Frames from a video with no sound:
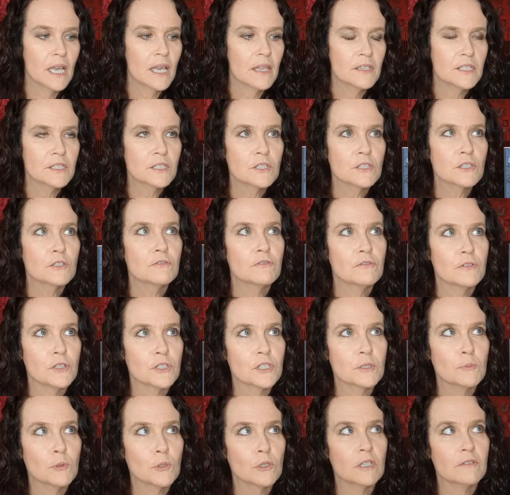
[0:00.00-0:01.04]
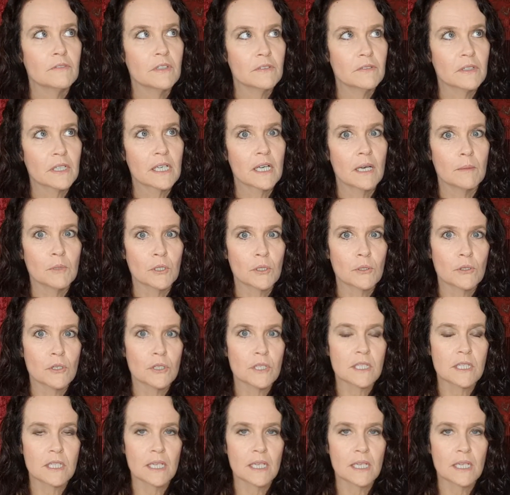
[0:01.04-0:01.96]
This is the first book I've ever come across